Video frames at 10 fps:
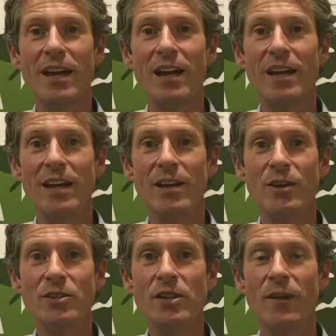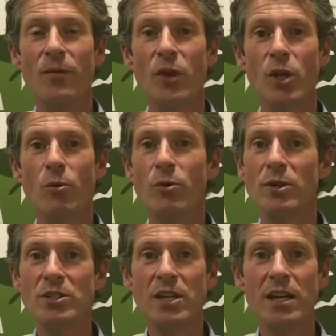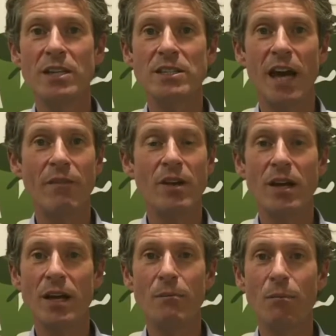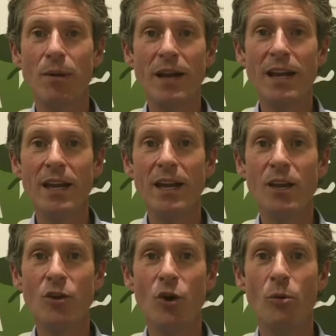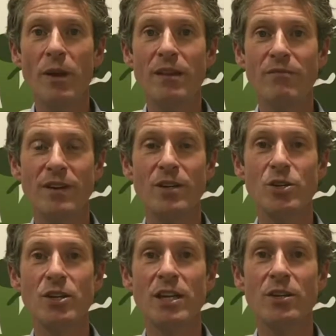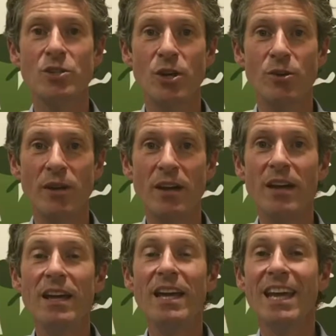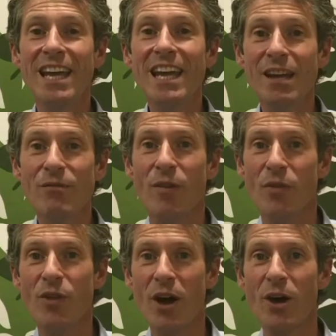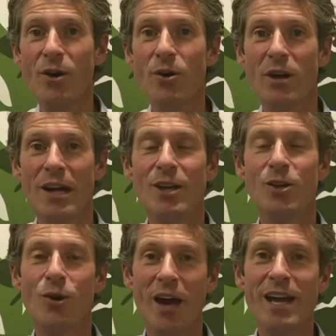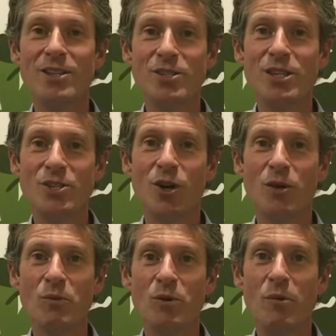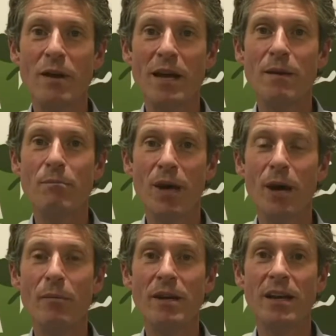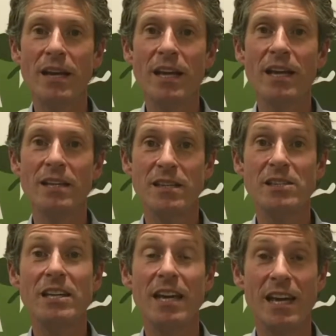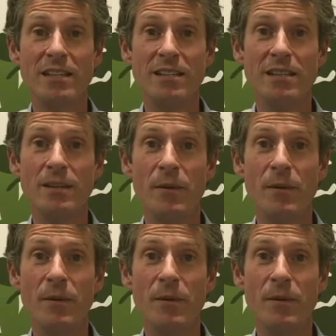likelihood that you will return to having a completely normally functioning shoulder, even though your AC joint will remain permanently dislocated.